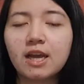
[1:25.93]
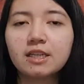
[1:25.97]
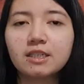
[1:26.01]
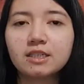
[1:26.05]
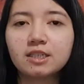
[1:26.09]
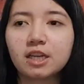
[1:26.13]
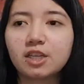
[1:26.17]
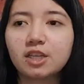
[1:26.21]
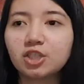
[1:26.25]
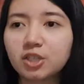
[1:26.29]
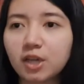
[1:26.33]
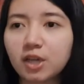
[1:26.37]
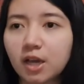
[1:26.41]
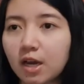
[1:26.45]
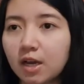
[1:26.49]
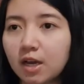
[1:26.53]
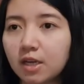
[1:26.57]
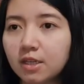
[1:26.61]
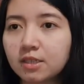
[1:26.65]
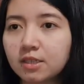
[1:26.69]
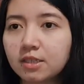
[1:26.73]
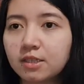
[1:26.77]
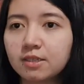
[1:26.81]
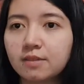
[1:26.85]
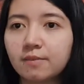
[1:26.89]
such
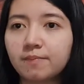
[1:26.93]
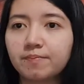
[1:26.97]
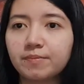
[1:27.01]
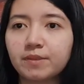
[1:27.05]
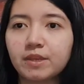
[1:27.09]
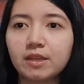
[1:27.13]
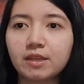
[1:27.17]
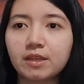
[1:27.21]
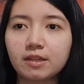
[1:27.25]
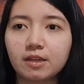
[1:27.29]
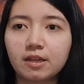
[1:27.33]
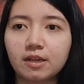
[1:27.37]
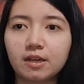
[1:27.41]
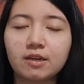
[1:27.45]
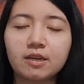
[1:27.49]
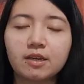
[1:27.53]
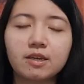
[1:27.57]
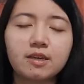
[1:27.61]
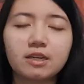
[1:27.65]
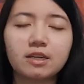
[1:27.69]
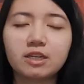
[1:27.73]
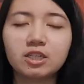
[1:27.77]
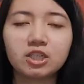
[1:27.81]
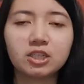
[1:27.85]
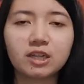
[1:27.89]
as
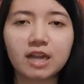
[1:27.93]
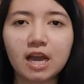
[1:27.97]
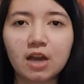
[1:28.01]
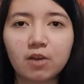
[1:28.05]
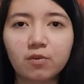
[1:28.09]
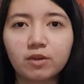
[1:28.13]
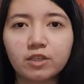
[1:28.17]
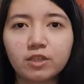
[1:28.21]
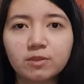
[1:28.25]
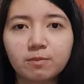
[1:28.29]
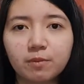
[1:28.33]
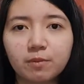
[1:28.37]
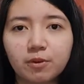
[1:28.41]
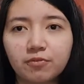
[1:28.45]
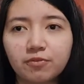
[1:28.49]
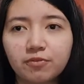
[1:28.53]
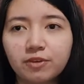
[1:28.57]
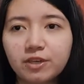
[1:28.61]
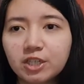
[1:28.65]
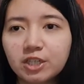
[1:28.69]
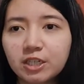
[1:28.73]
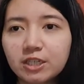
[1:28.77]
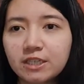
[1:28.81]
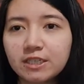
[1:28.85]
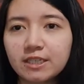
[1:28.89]
English language
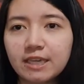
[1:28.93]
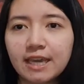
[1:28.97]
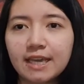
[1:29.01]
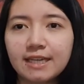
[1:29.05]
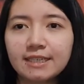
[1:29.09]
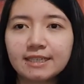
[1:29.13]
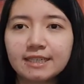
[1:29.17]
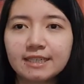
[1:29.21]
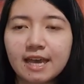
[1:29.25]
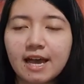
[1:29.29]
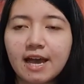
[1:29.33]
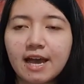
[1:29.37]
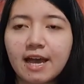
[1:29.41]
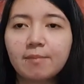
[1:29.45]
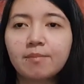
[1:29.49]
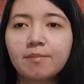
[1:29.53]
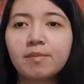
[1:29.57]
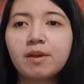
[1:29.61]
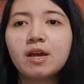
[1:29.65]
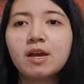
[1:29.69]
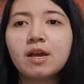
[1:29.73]
proficiency exam,